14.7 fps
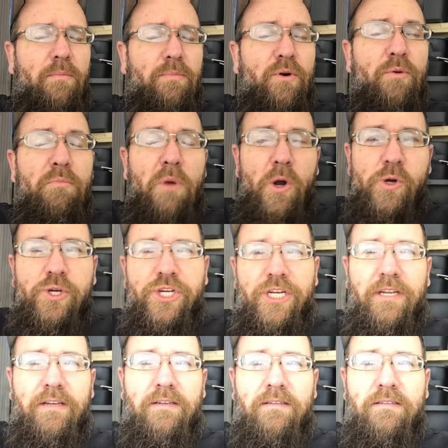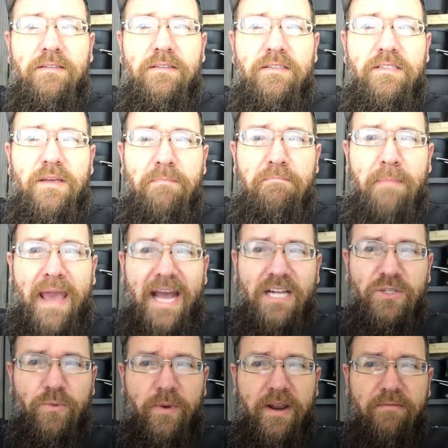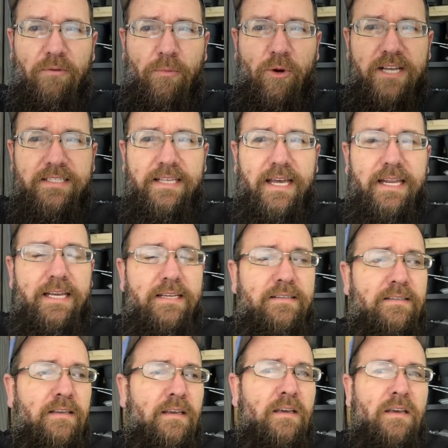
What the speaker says: promotion to match whatever price that is.